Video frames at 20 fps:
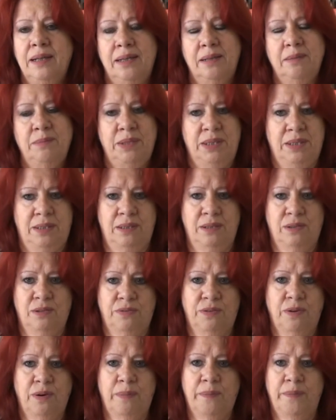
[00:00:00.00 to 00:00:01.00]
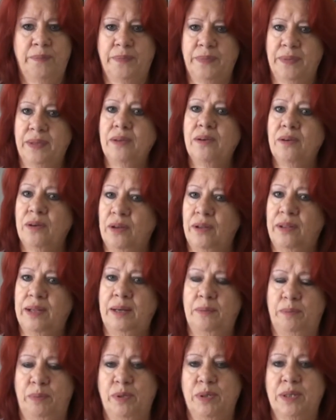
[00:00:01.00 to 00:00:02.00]
the message from
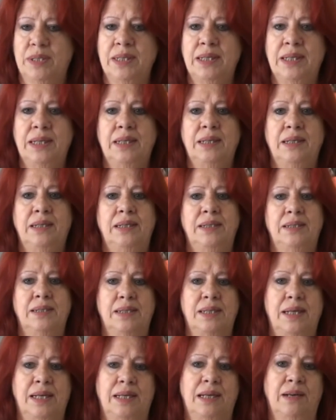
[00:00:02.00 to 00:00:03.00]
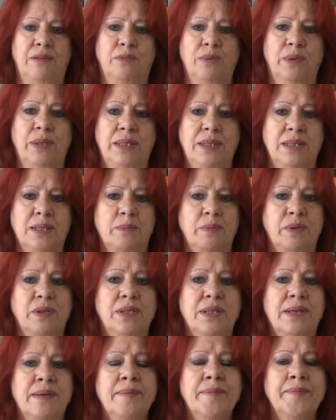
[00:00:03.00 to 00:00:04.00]
that person in that loved one in
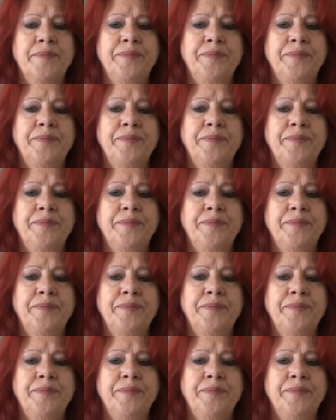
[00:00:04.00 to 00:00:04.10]
spirit.